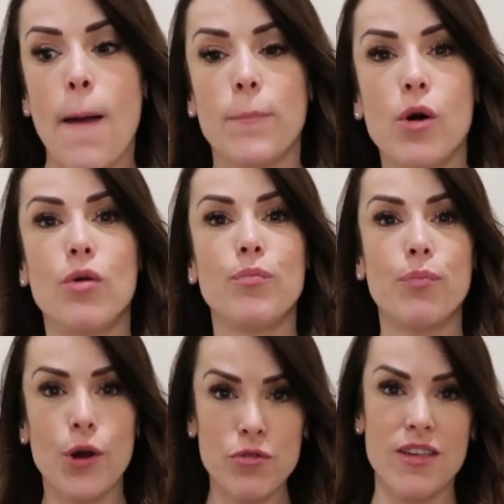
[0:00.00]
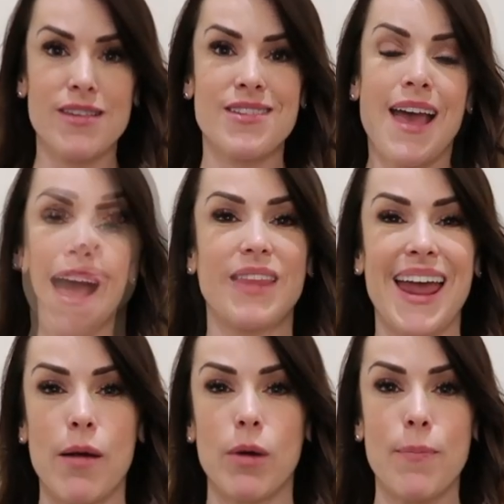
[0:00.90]
But Prozis, they
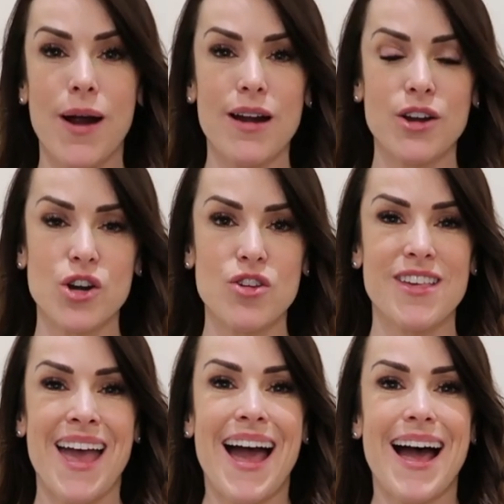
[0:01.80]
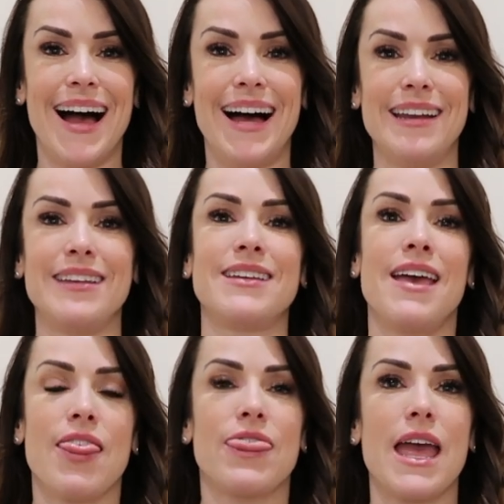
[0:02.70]
are my partners and
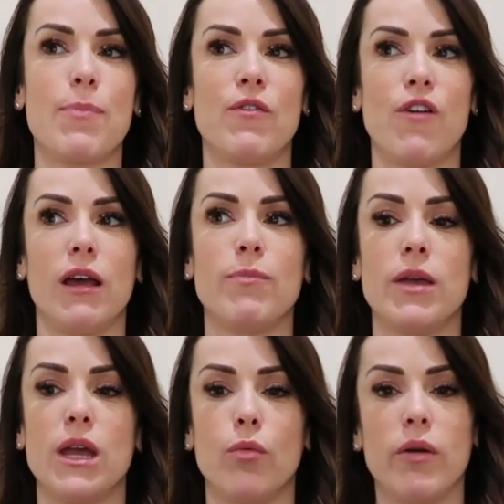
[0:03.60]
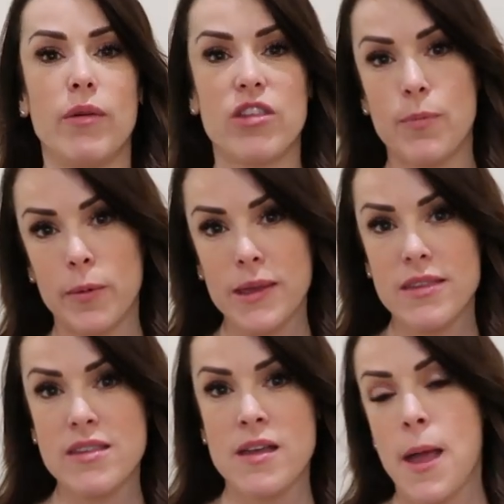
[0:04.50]
they provide me with my
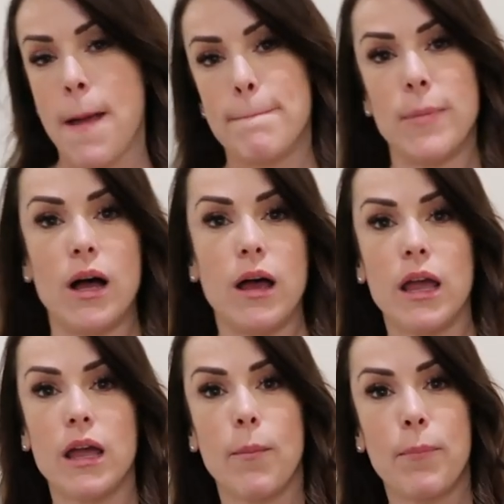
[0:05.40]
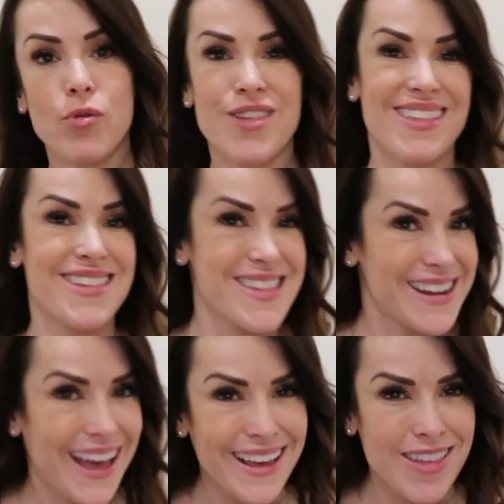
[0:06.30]
supplements, my protein
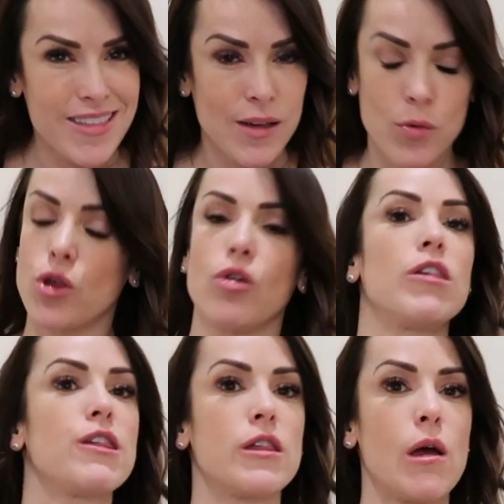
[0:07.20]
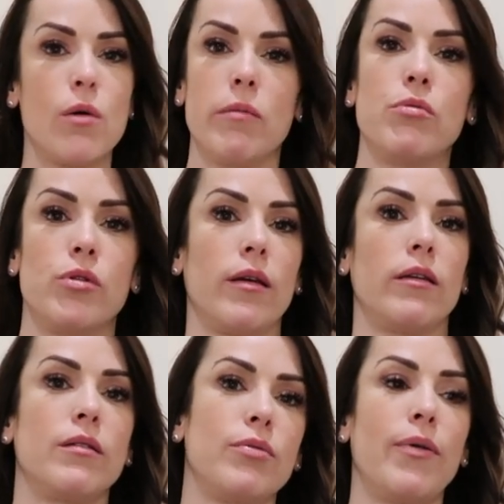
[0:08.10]
snacks, which are so
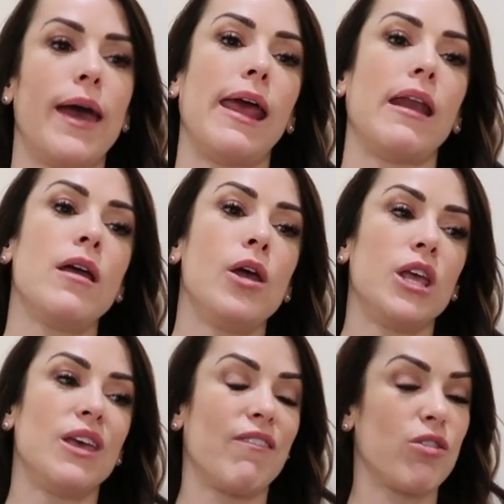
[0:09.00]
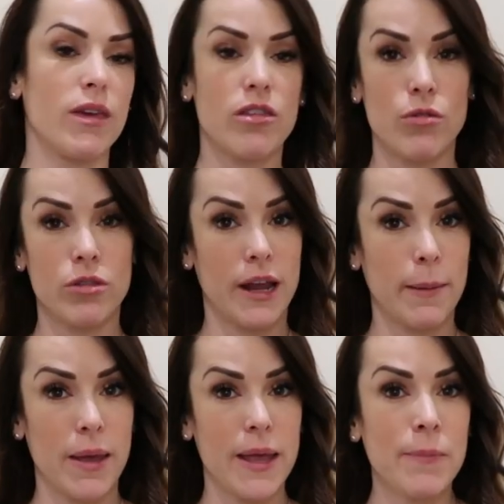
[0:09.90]
important when you have a sweet tooth
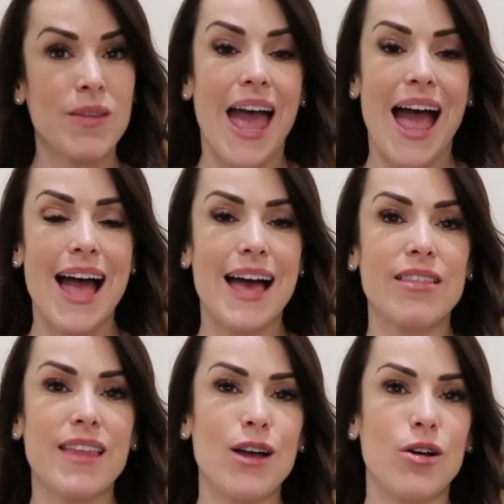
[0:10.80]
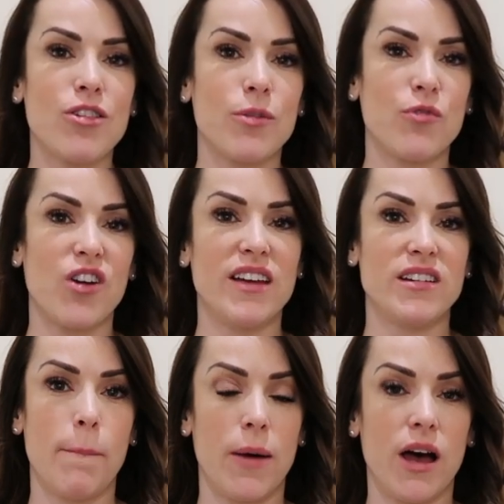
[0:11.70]
like me. And they also
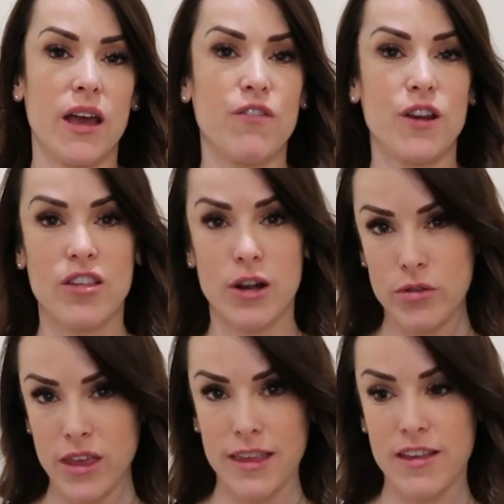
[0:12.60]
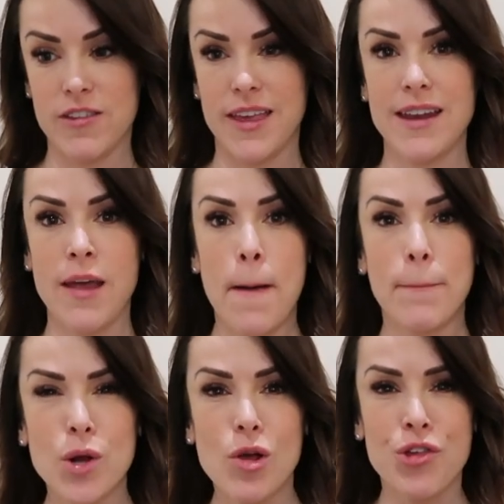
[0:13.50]
provide my fitness clothing, as I've said,
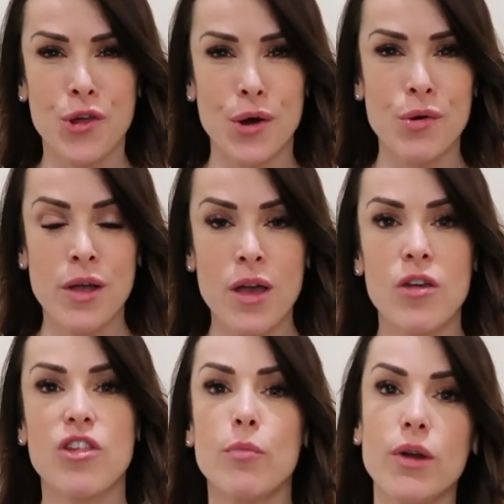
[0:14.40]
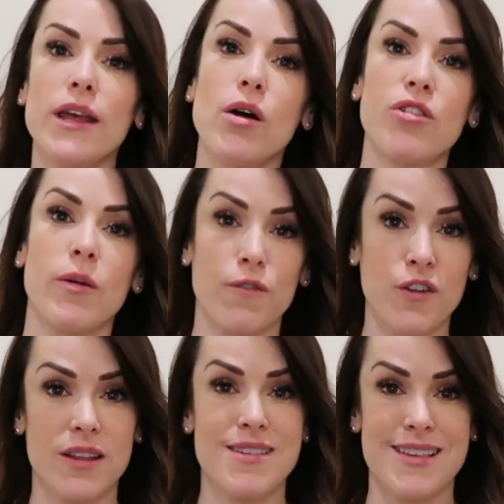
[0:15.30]
but also some really awesome
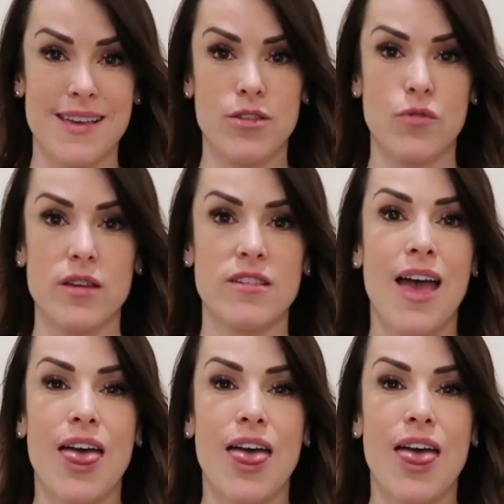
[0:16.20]
fitness accessories